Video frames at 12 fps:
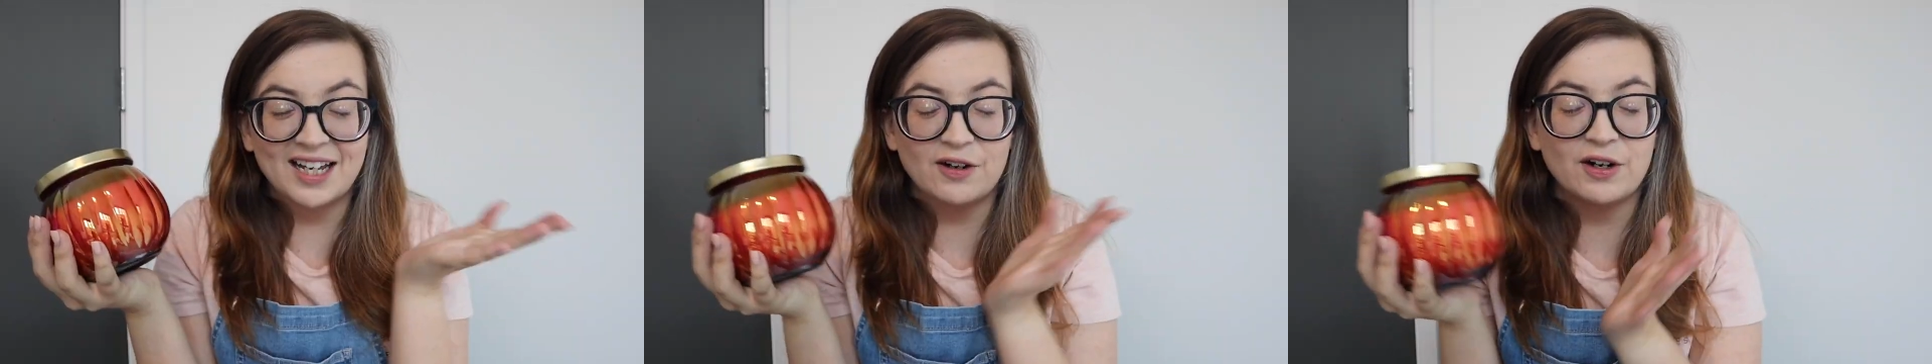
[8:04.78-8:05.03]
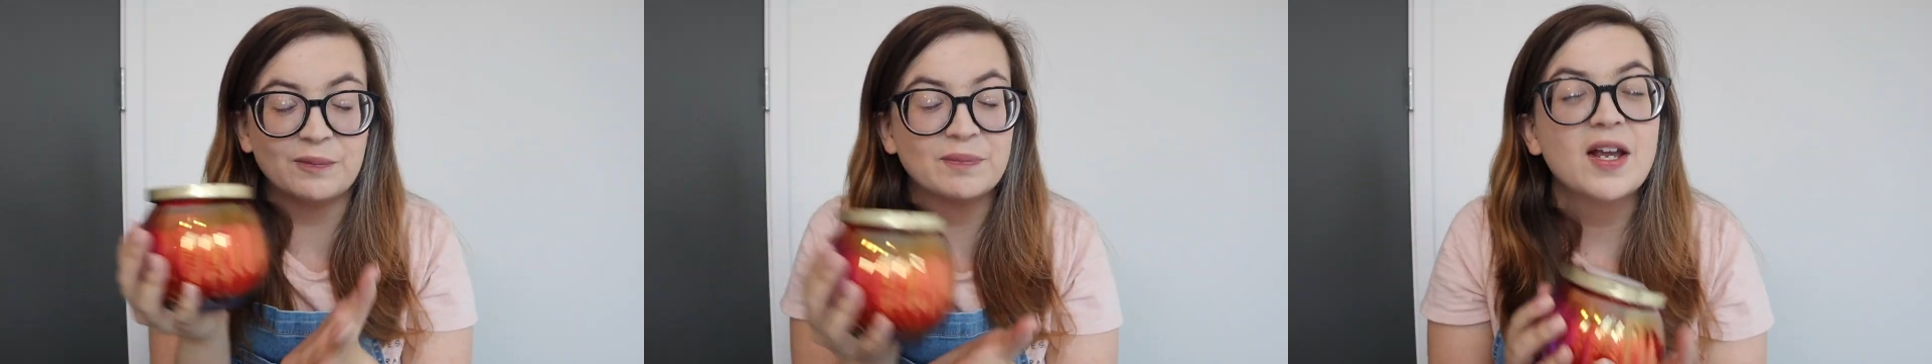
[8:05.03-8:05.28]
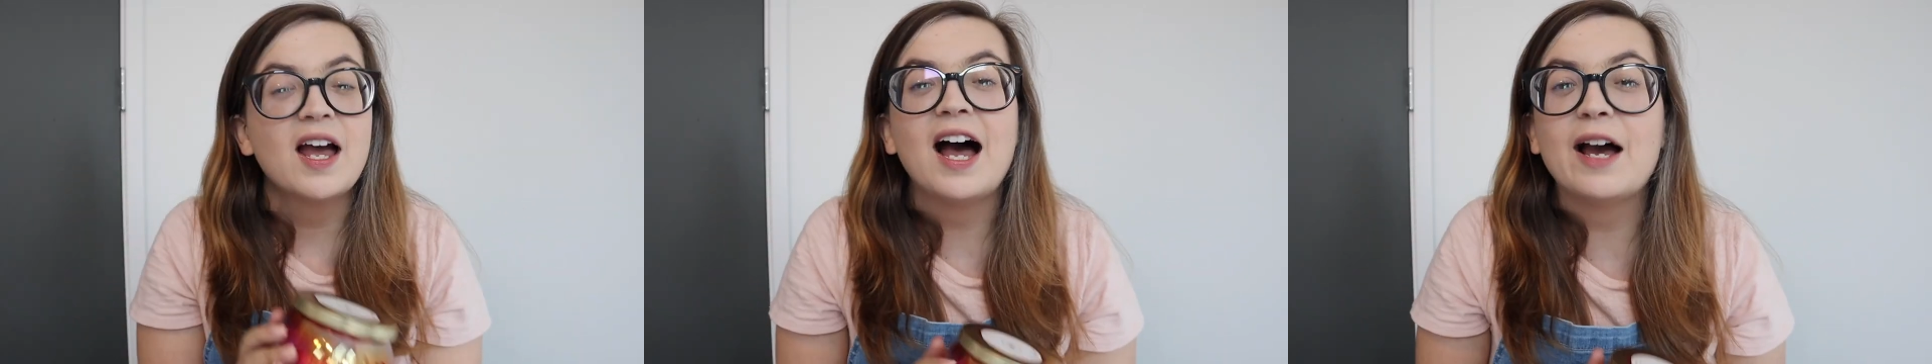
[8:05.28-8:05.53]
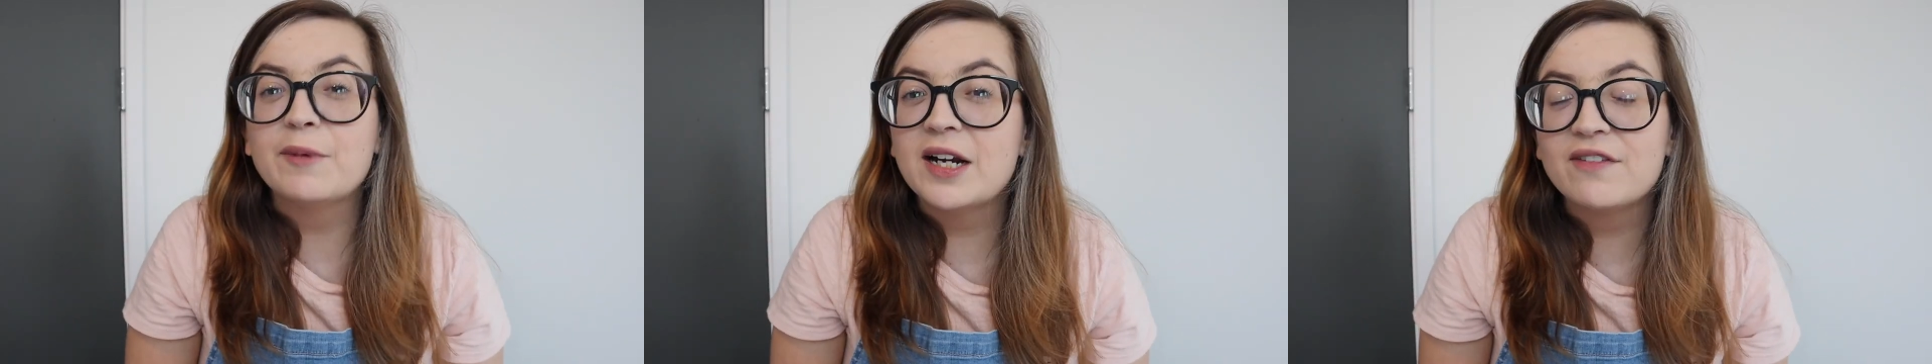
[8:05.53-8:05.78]
I don't know.
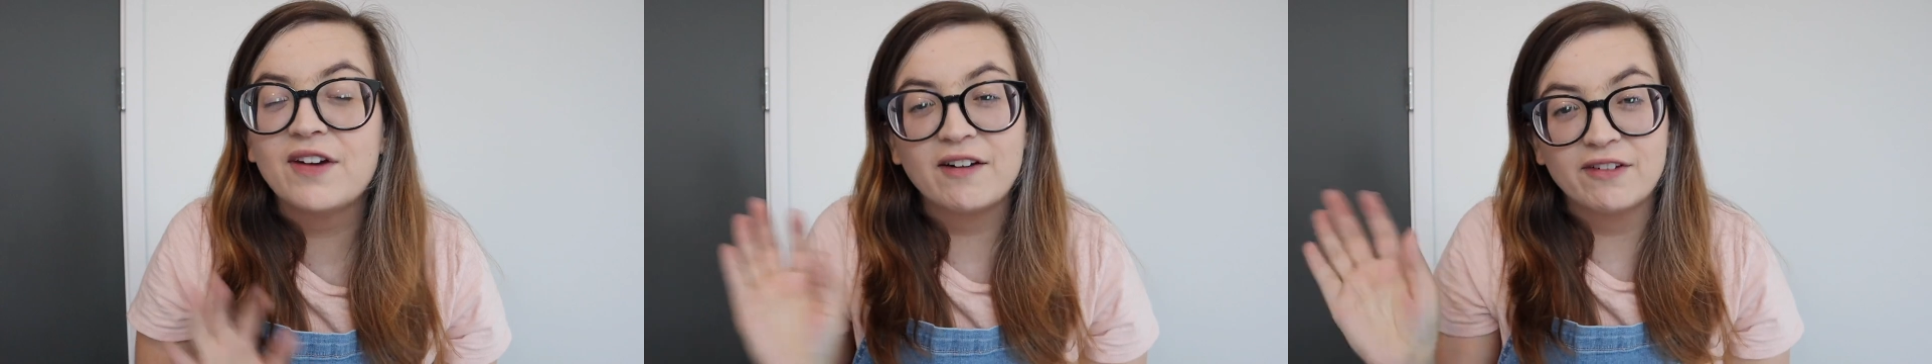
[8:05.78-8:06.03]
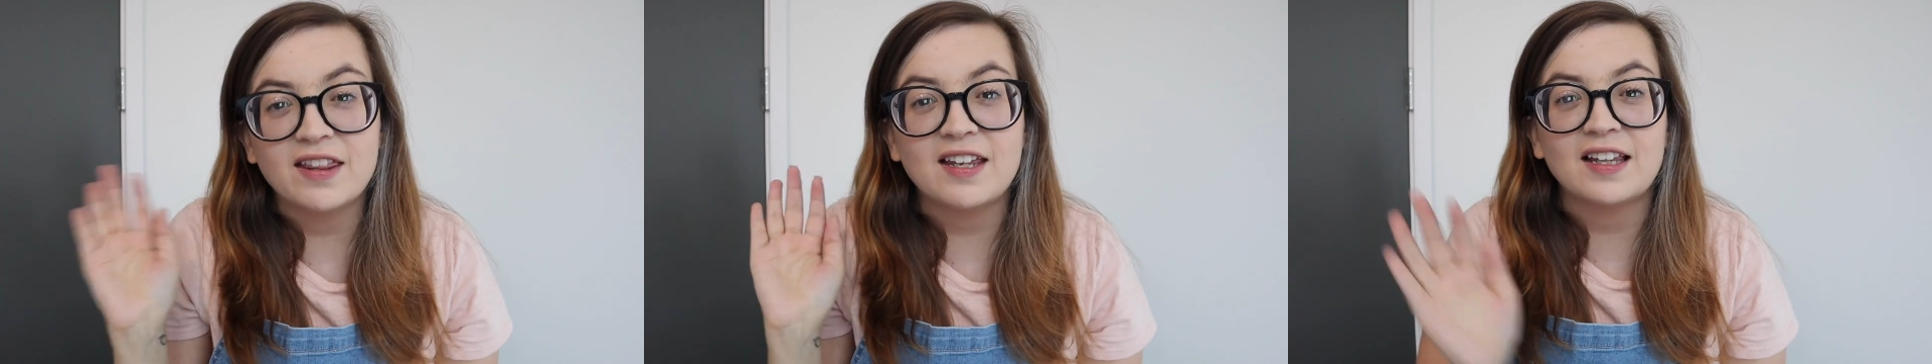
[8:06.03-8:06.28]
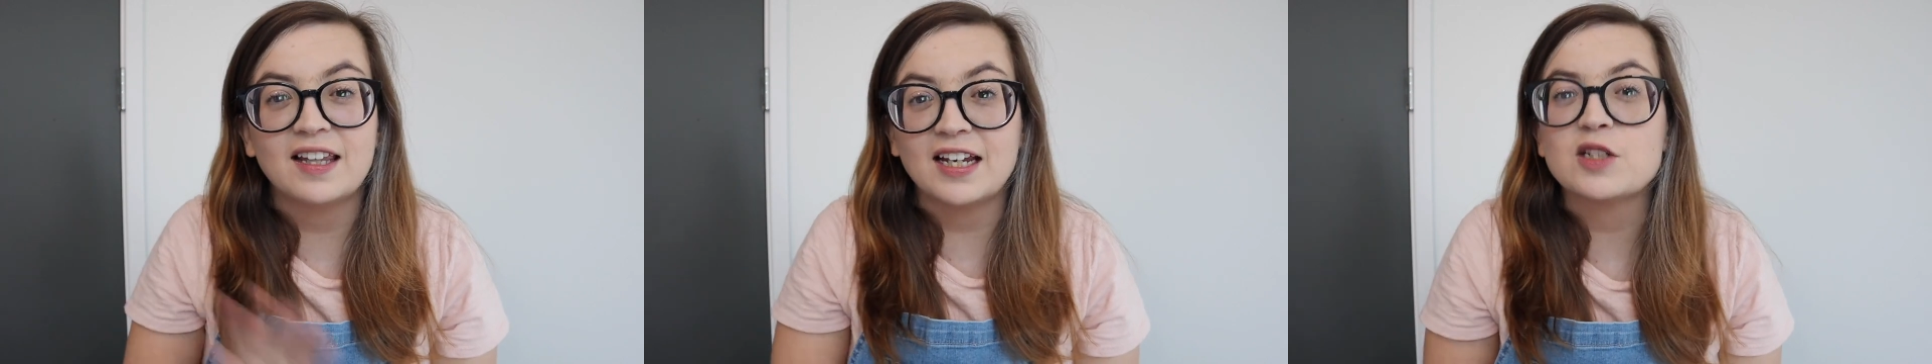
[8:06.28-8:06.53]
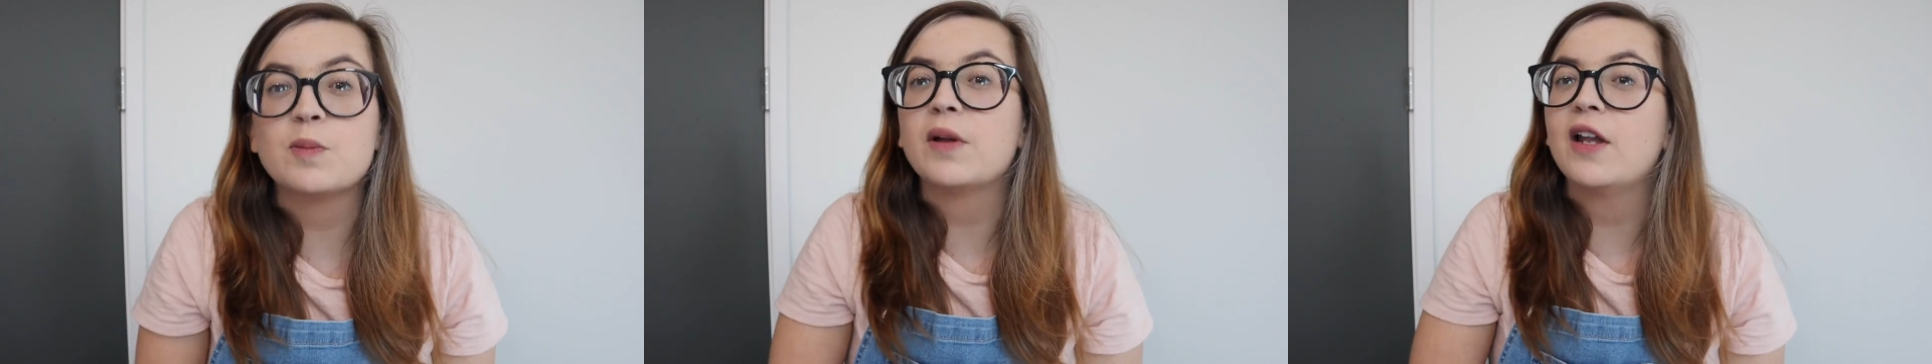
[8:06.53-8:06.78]
I'm going to have everything
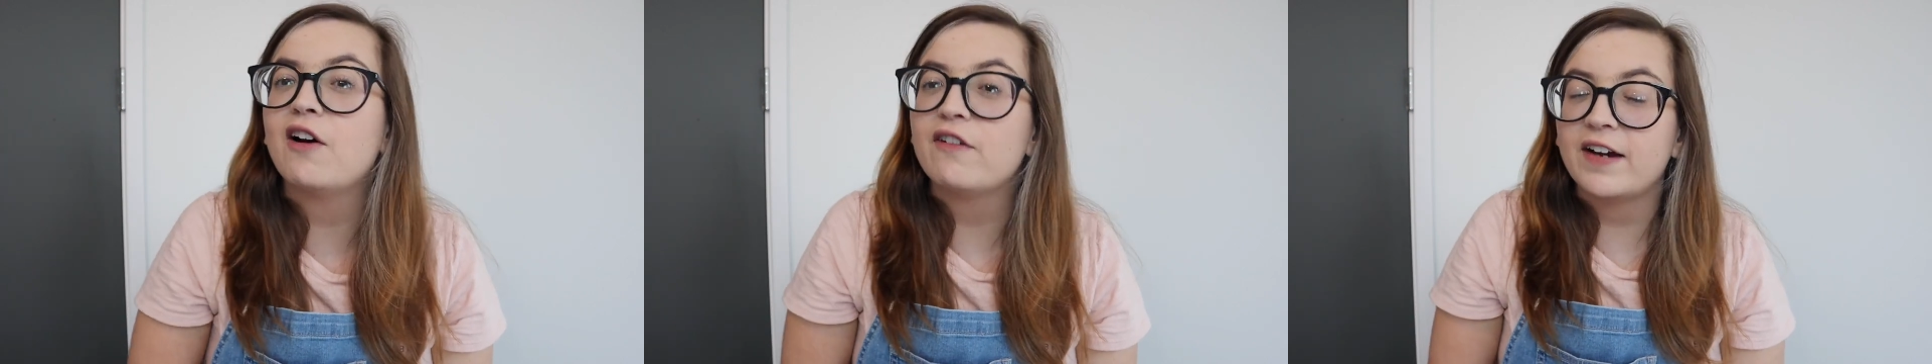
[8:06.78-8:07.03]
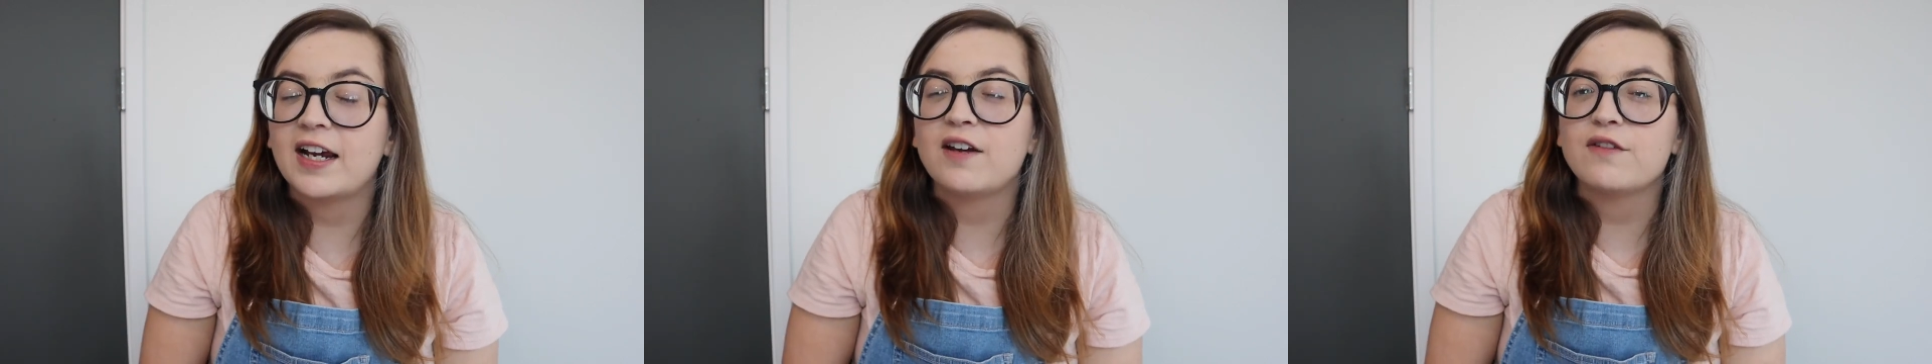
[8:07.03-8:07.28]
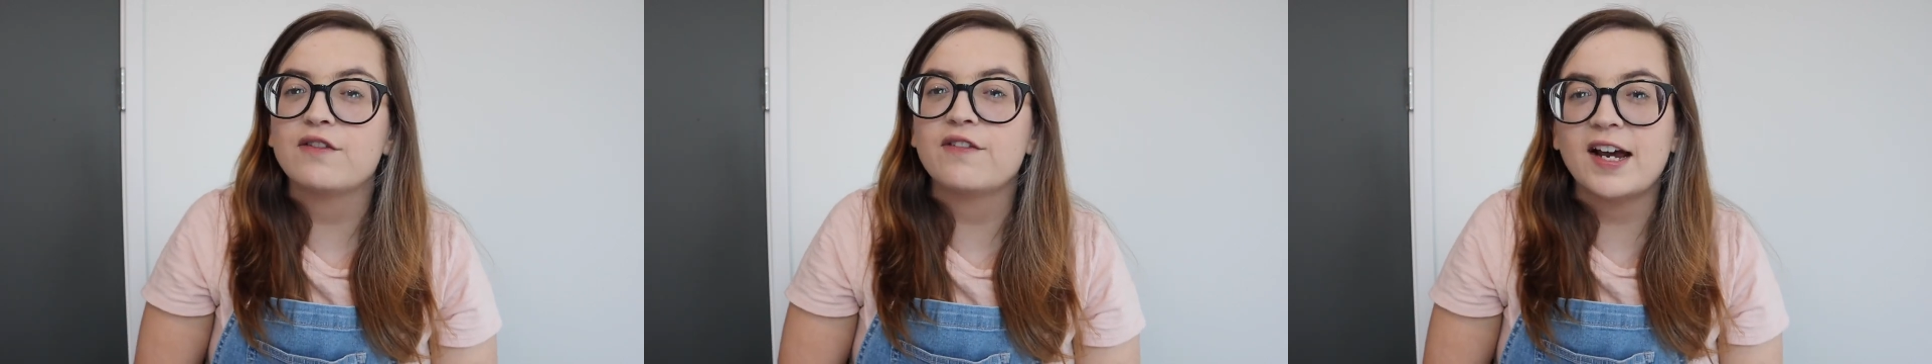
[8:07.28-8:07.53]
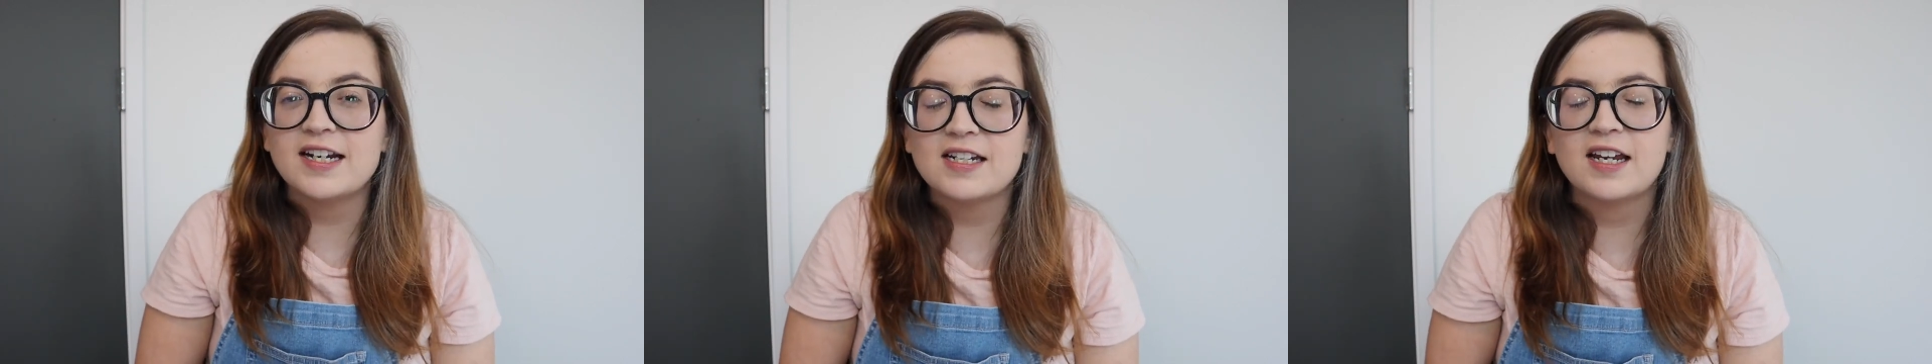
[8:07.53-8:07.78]
linked below if I can
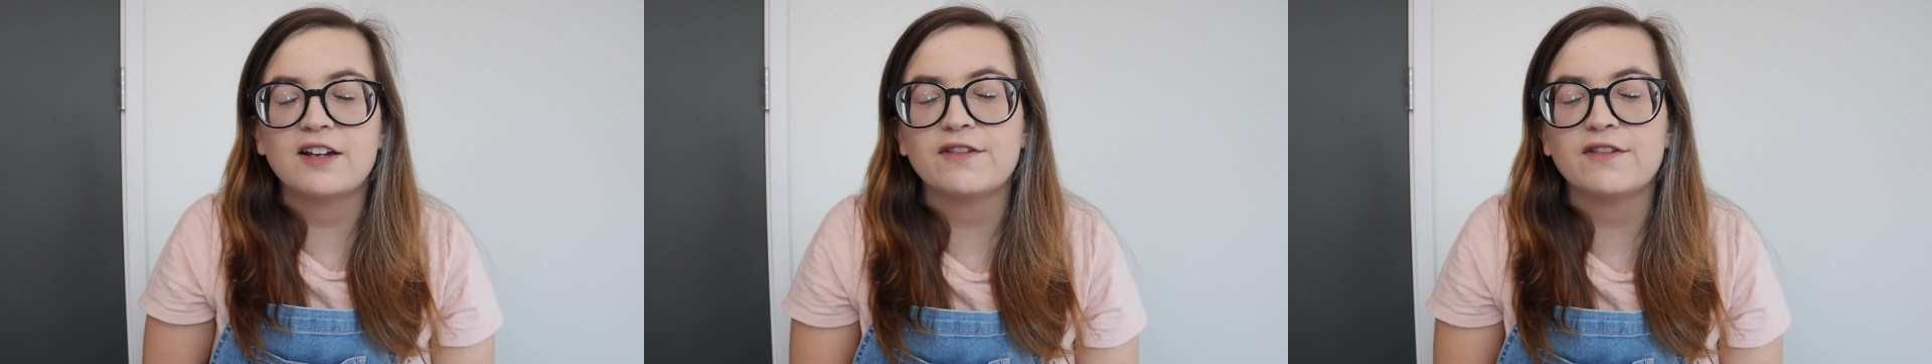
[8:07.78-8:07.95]
find it.